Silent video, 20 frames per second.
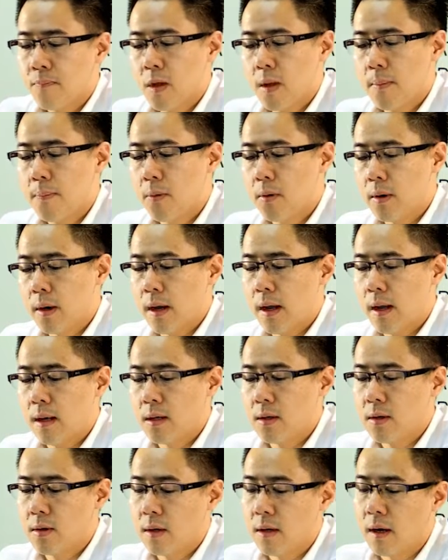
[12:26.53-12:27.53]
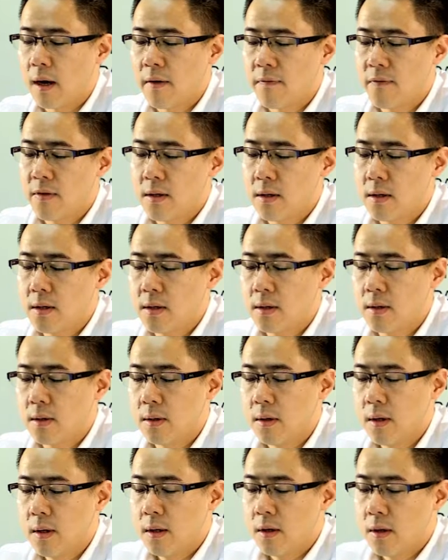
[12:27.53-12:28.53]
you put it into an oven
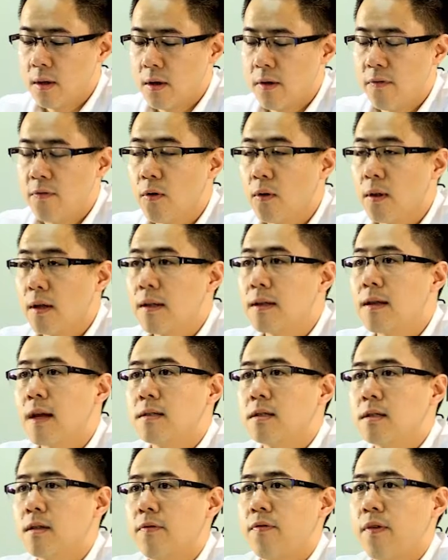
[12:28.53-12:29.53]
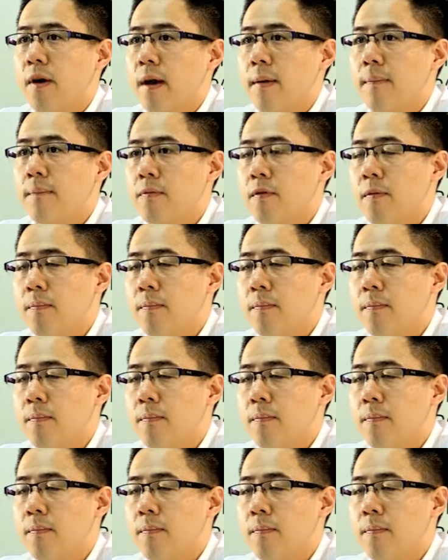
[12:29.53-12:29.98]
to fully densify